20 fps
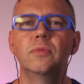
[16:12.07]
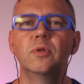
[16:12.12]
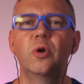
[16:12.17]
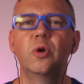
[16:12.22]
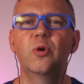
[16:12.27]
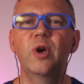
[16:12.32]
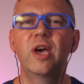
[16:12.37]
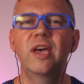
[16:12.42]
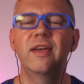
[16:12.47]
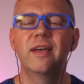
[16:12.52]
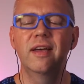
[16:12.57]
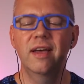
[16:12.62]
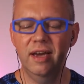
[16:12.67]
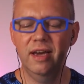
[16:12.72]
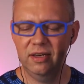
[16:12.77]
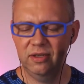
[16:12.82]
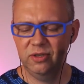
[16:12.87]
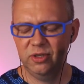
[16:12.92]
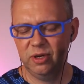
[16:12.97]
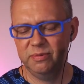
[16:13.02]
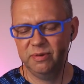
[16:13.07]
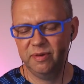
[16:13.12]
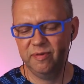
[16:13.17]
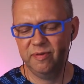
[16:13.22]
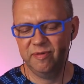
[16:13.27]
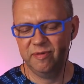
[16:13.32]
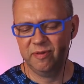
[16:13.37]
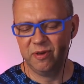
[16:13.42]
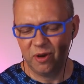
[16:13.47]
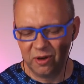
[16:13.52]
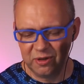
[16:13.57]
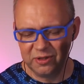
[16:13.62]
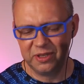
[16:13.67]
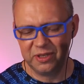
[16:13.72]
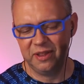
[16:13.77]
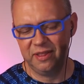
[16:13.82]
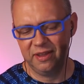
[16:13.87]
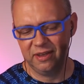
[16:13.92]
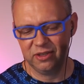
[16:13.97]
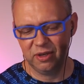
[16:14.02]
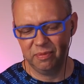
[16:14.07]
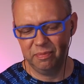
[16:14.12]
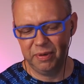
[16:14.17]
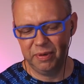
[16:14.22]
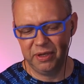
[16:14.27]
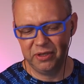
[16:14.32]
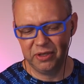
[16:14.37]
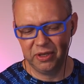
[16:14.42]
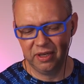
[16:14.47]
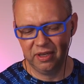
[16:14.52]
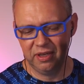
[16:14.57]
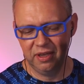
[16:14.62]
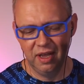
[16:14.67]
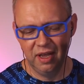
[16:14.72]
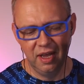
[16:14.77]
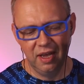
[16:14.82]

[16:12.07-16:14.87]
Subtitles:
Okay. And in terms of content that's competing,